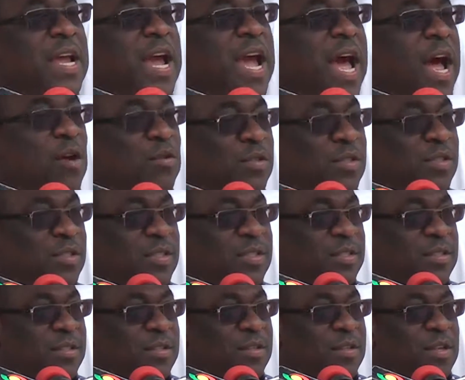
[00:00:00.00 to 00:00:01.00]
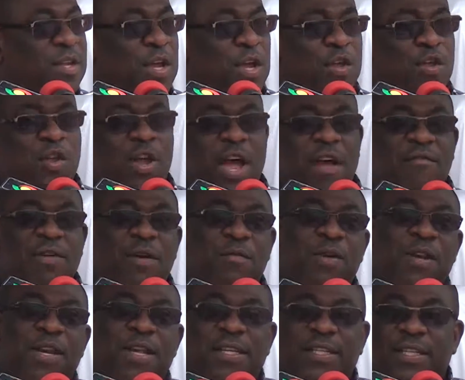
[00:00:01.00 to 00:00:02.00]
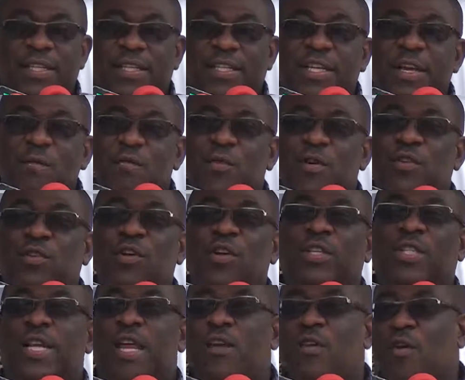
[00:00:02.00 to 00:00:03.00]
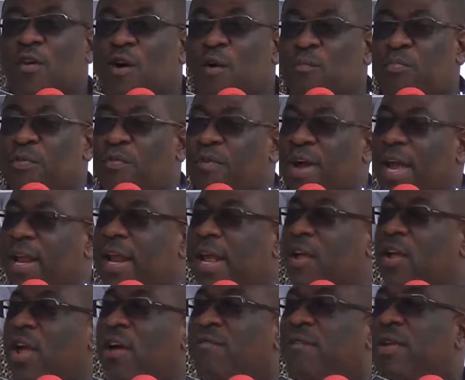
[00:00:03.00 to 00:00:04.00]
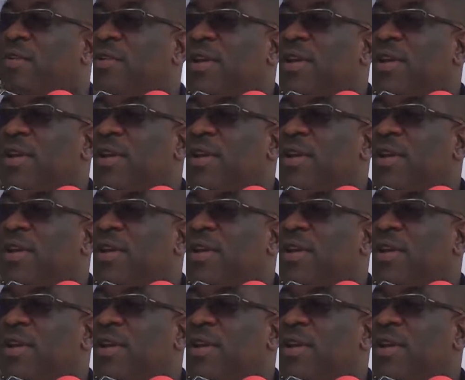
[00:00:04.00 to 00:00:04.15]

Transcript: house. You have a relationship with your telecom provider, you have a